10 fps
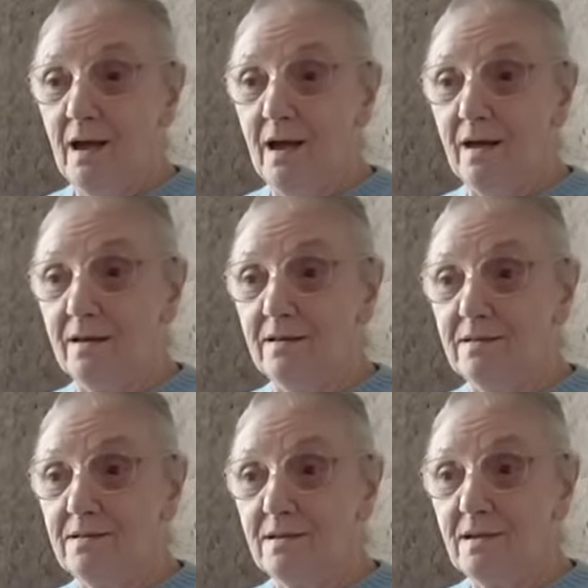
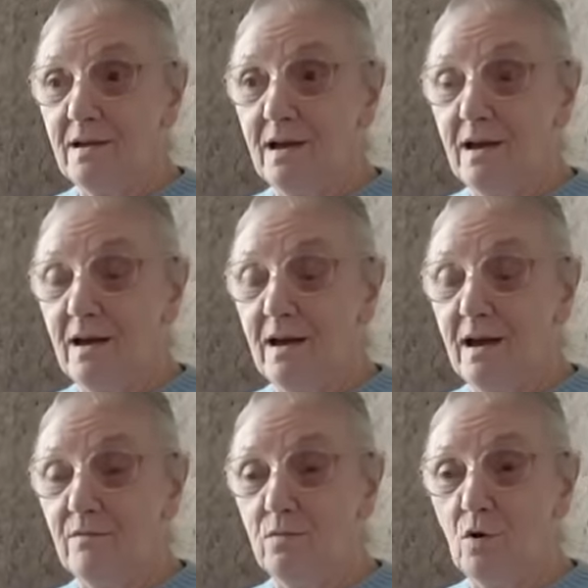And
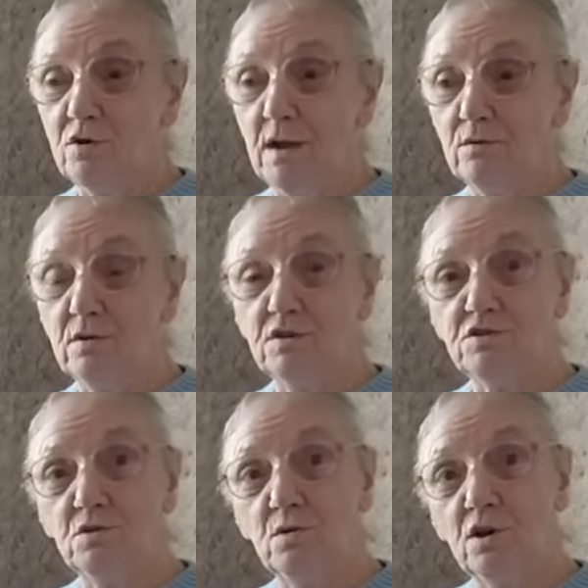I've walked out in the
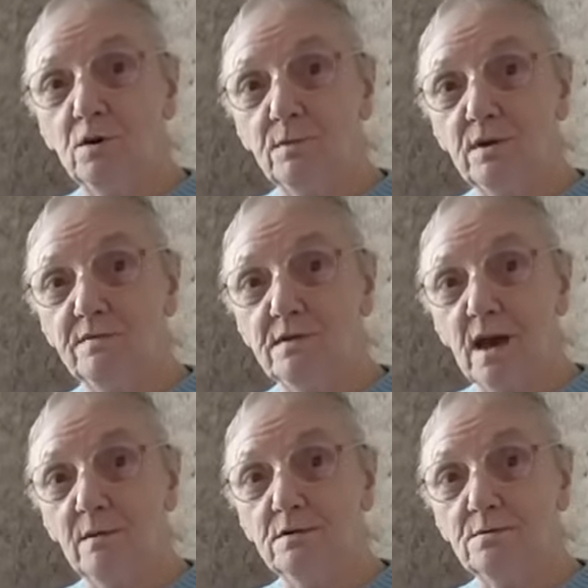snow a couple of
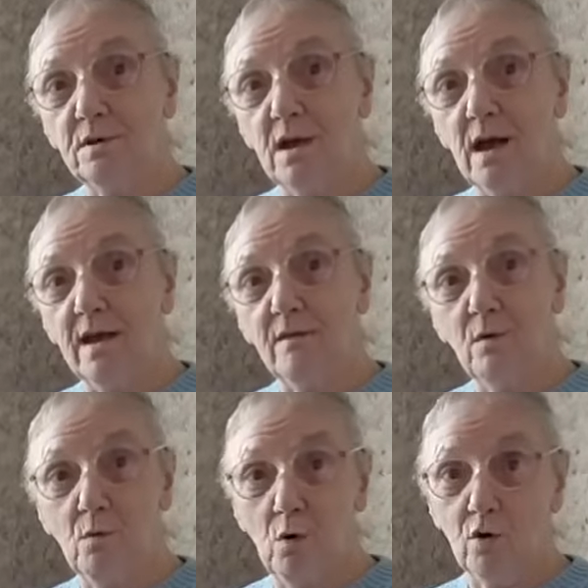times, but I
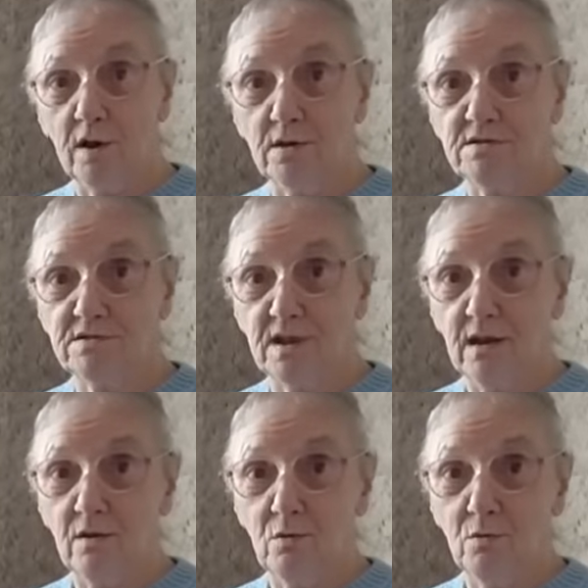have a walking
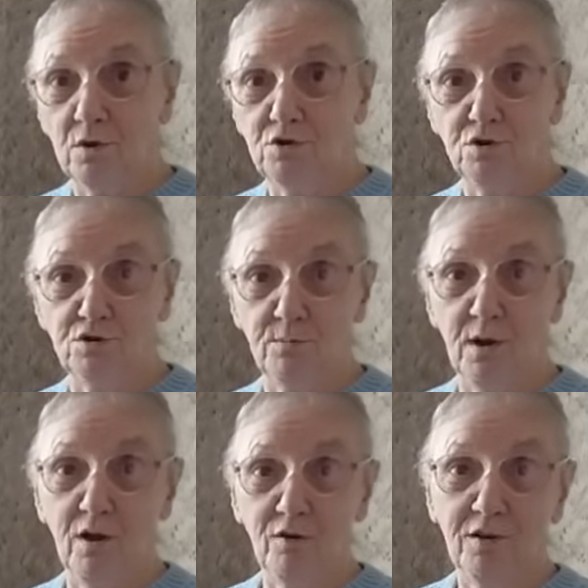stick which used to
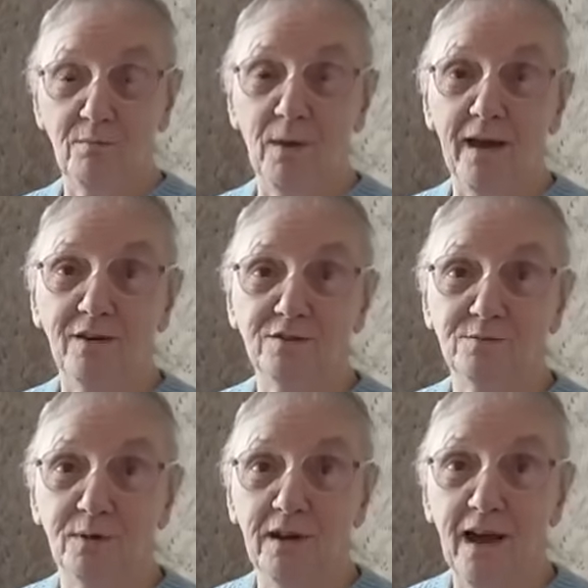belong to my
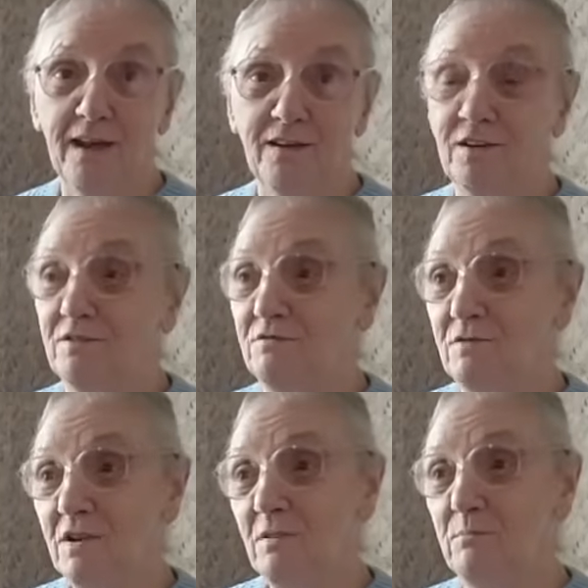husband. I
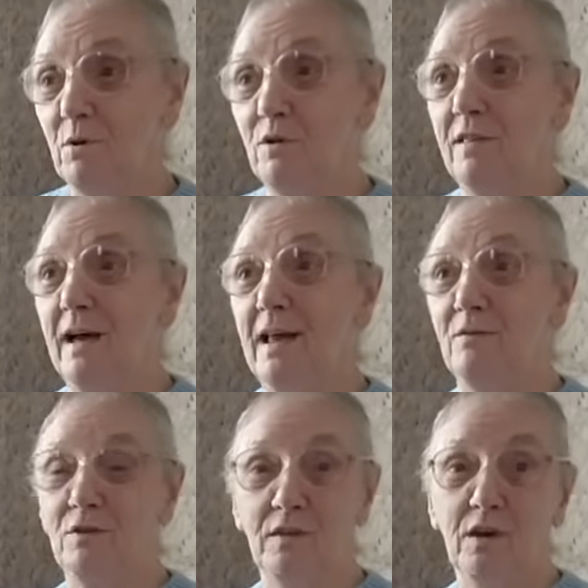pulled that
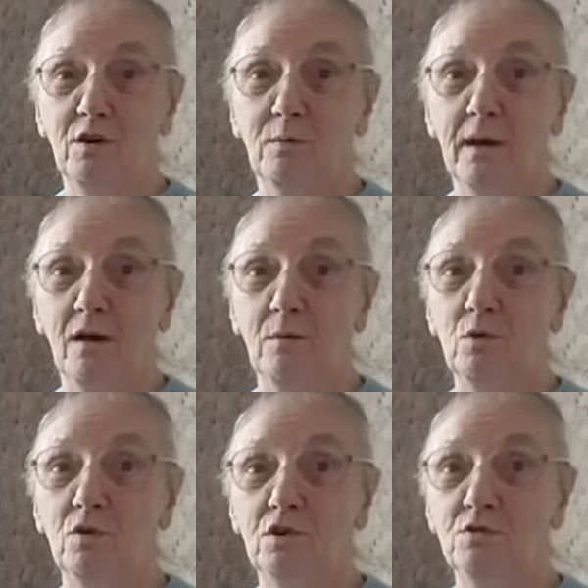out of the cupboard. Now
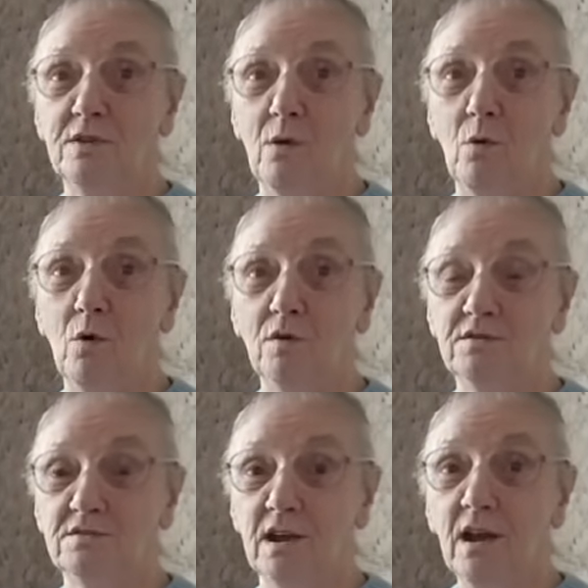I'm going to use that
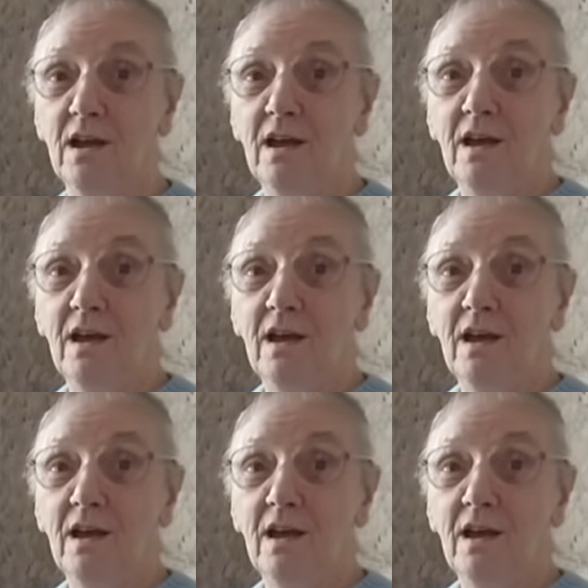walking stick.